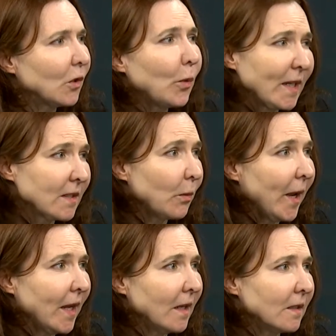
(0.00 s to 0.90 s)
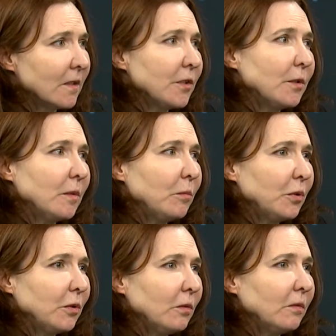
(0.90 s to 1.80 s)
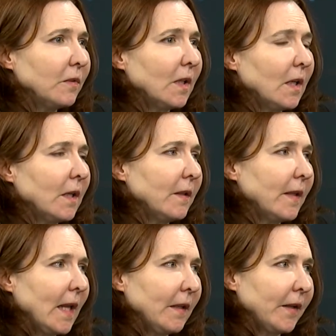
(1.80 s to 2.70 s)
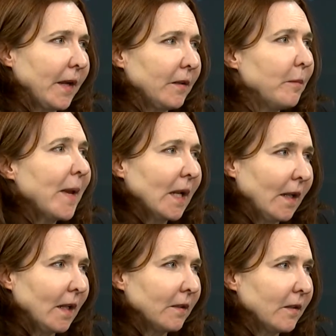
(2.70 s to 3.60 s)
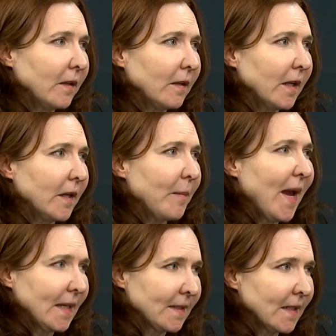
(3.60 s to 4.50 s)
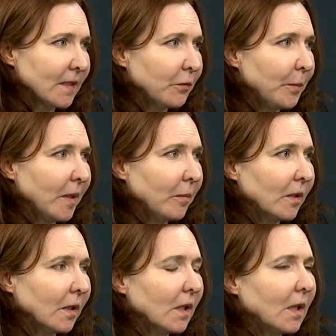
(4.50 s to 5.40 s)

quickest way to improve the mental health access for people.